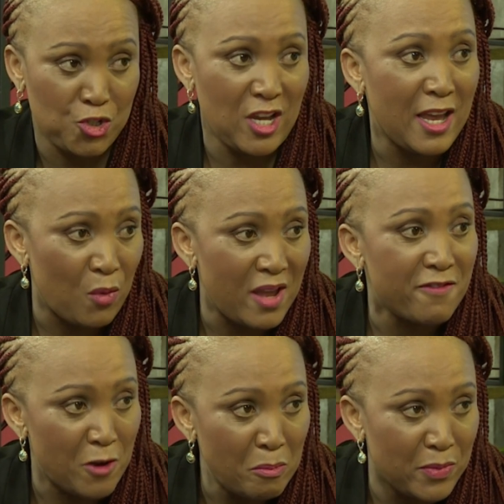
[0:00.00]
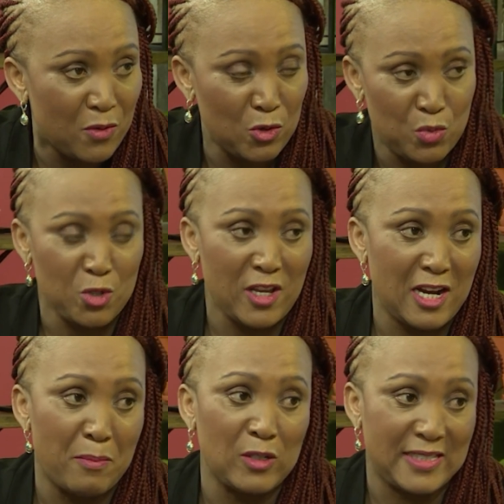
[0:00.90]
tend to shy away from
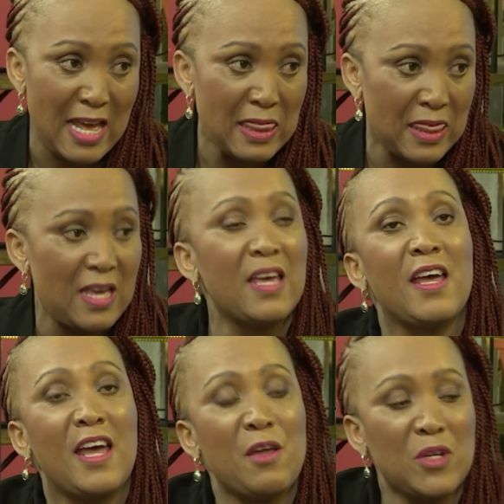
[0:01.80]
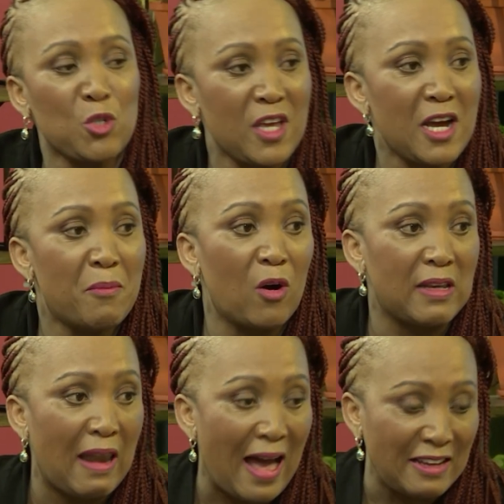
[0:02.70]
because we're talking about death and we're
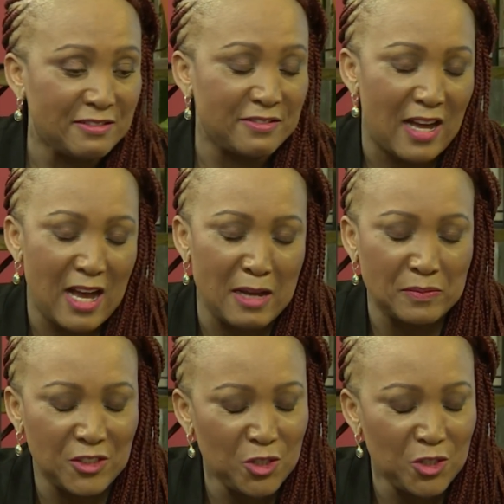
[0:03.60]
talking about life